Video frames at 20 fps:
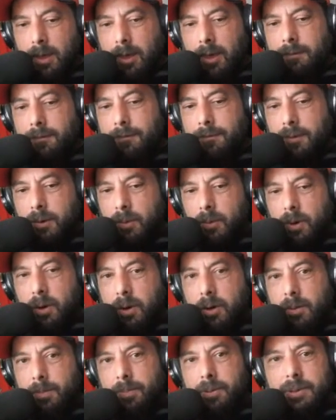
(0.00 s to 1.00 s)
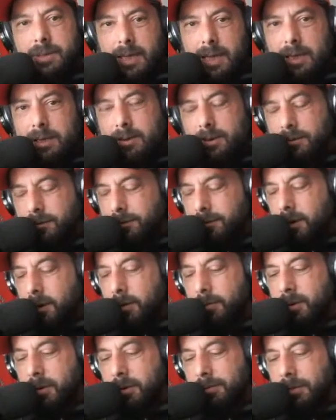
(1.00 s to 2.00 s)
if you were a potato
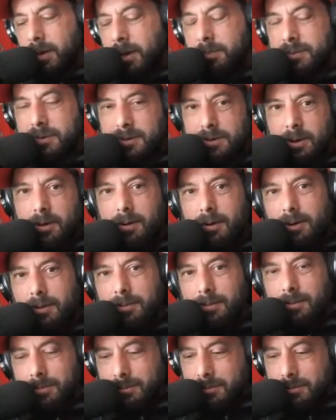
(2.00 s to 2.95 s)
farmer, I'm sorry,